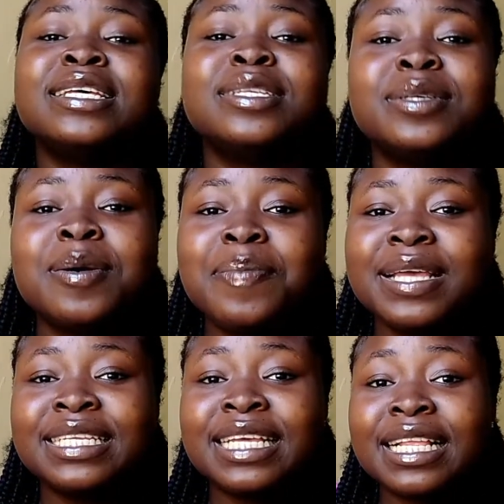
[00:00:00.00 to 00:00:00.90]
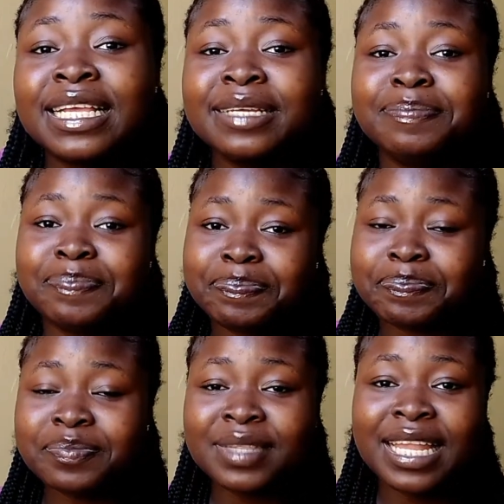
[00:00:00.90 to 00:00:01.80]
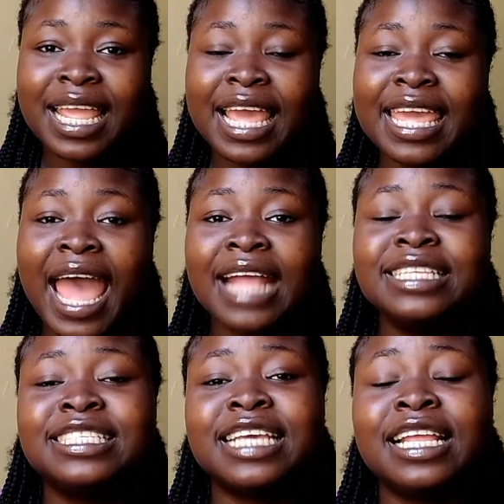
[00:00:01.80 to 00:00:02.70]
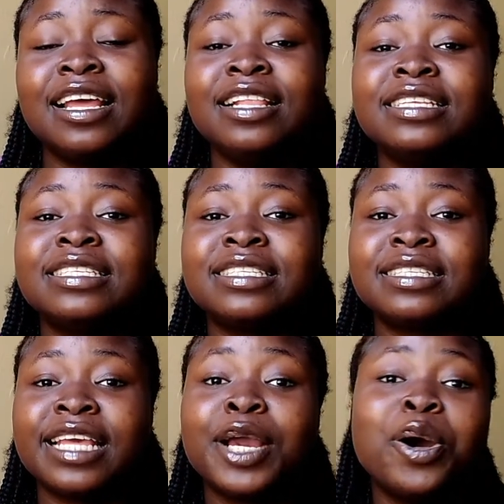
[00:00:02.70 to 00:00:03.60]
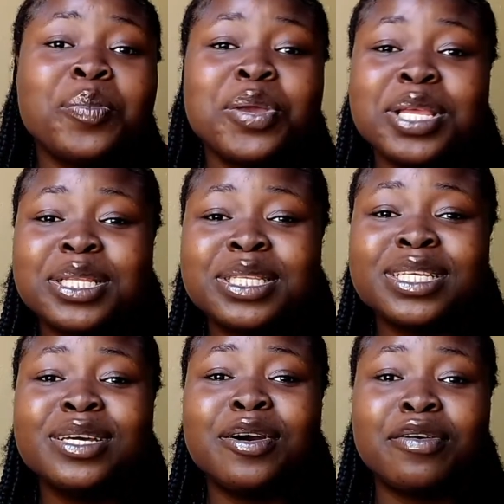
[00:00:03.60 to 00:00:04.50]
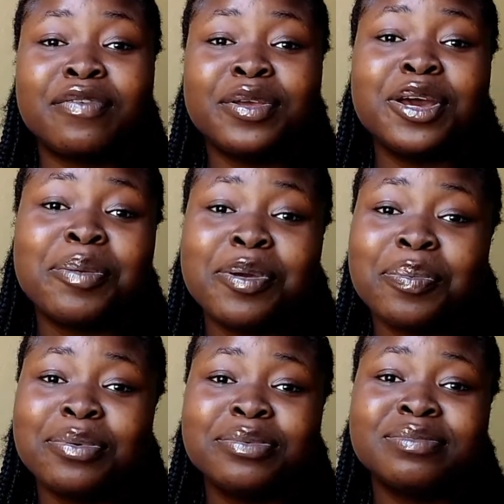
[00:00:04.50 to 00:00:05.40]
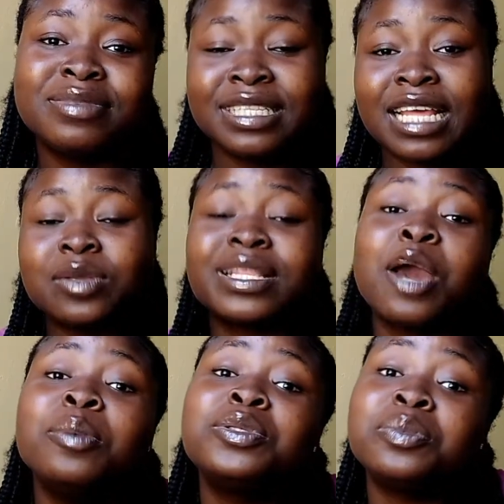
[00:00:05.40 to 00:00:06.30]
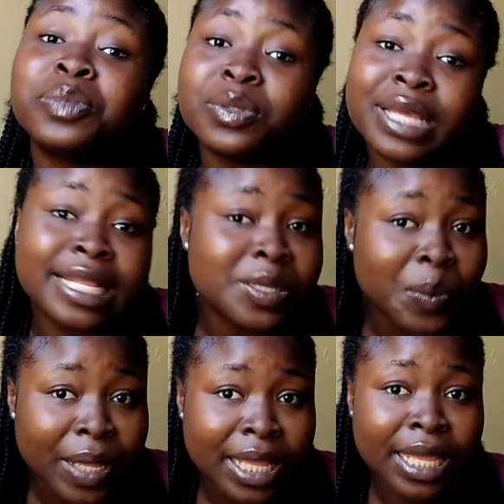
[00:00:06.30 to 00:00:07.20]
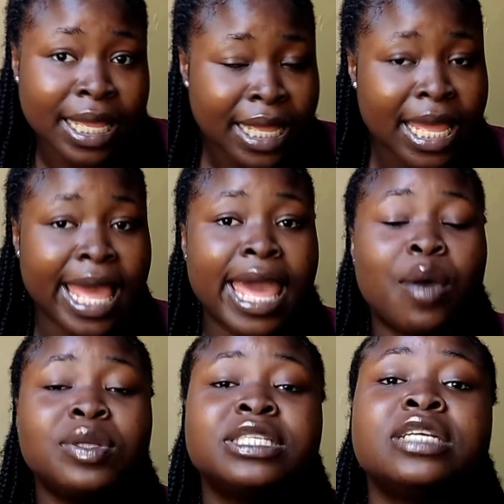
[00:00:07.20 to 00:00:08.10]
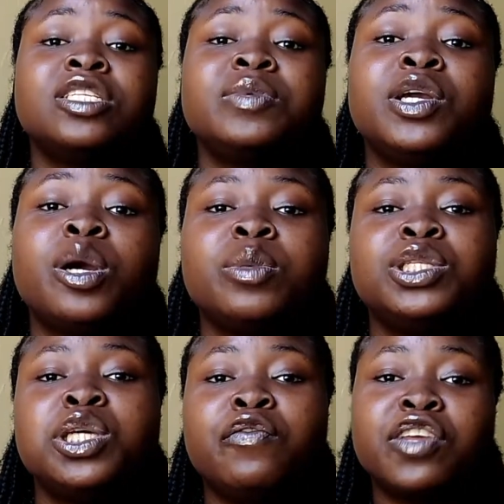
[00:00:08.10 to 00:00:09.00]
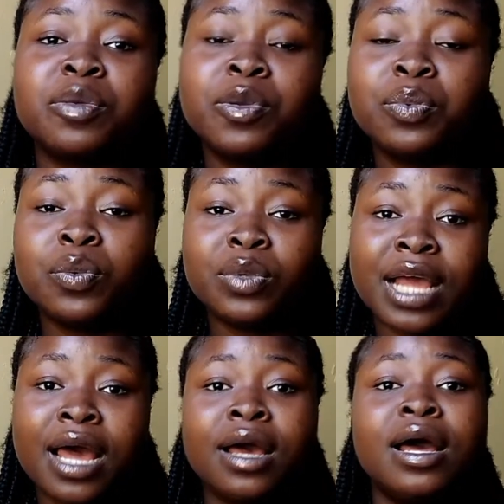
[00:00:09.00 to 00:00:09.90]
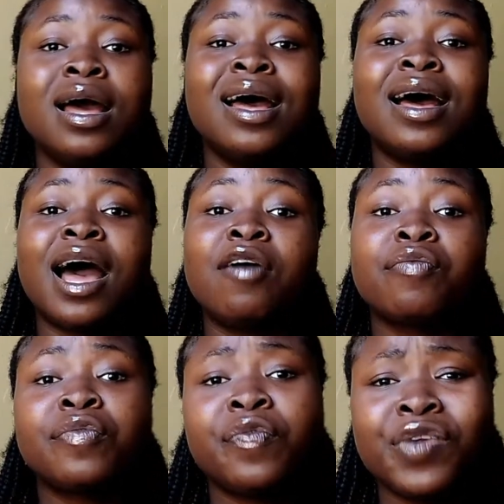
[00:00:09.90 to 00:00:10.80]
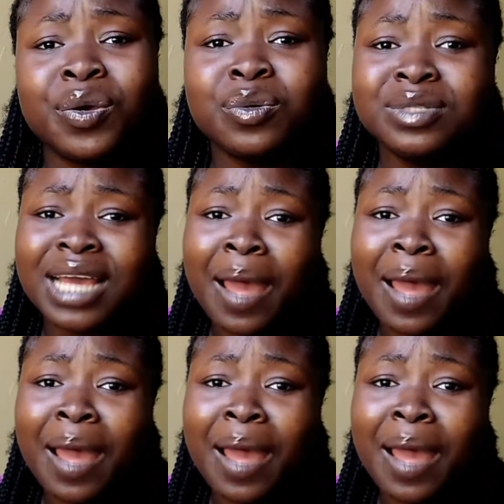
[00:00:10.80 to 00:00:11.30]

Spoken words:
So basically, yeah, this channel is a community of young people. That's what I hope to build anyway. I want this channel to be a community of young people that are fulfilled,